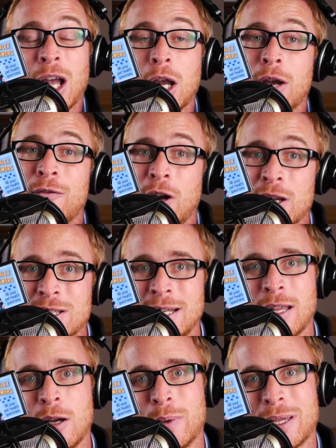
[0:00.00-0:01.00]
Conversely,
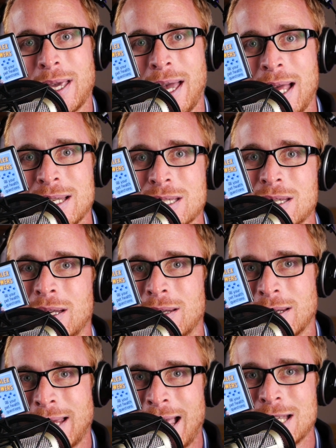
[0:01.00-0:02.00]
though, with cats,
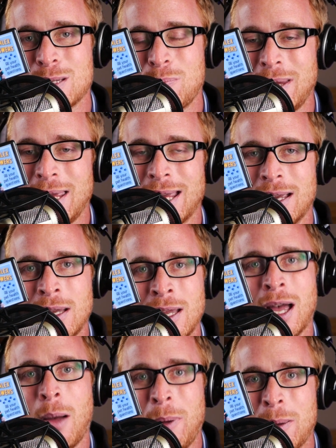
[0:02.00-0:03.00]
and cats being
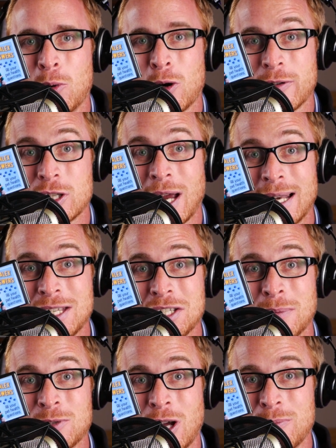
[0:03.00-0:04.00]
a bit more of a challenge
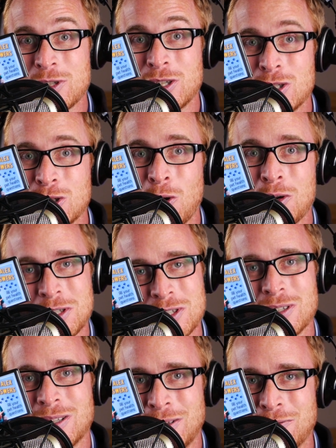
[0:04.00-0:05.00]
sometimes than dogs,
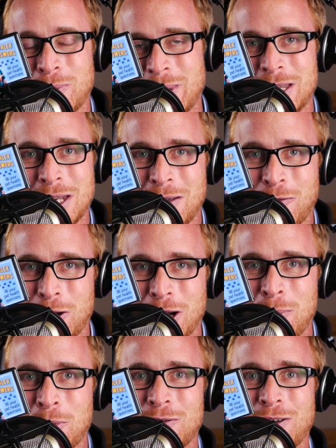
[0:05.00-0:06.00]
for a
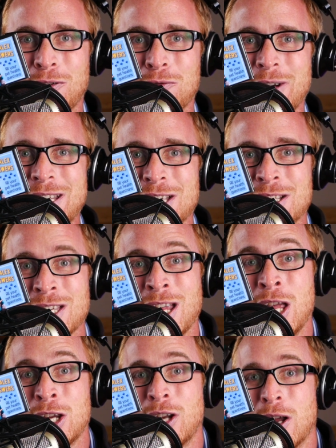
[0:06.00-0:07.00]
number of different reasons,
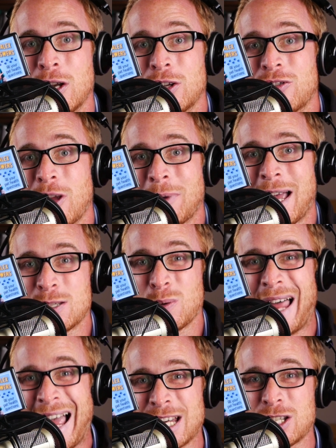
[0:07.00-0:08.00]
some cats
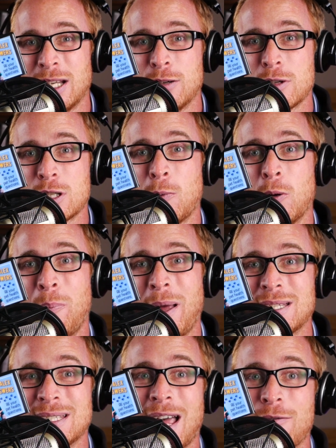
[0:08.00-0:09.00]
will actually respond
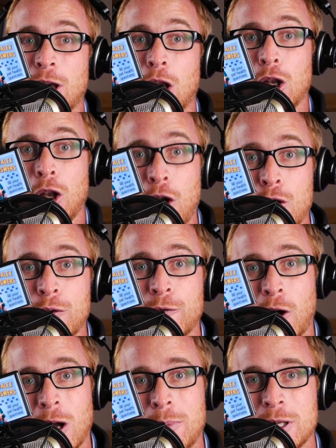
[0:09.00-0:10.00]
better to having a low
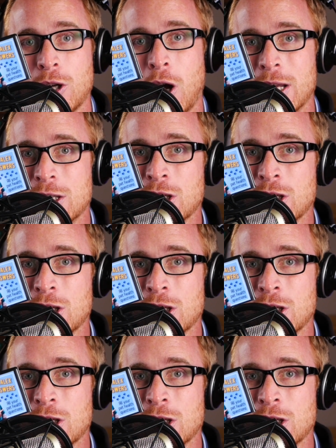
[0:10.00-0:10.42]
fibre diet.